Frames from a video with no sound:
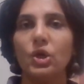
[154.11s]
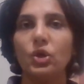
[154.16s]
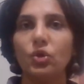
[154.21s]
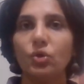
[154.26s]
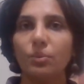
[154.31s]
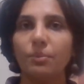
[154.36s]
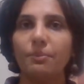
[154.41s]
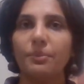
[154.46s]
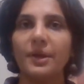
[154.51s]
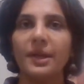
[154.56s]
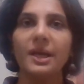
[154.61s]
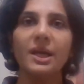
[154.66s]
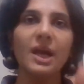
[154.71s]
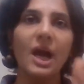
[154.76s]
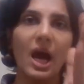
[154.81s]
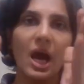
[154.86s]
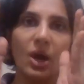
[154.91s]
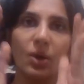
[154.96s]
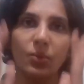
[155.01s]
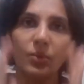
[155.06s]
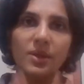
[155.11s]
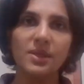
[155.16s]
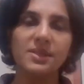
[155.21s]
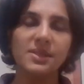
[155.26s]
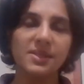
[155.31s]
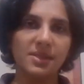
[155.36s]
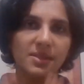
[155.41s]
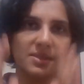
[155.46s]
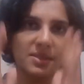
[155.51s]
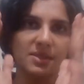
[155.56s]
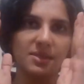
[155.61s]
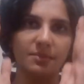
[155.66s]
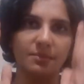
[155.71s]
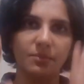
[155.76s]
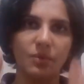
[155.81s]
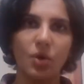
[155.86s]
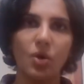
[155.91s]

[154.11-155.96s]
to bring our system,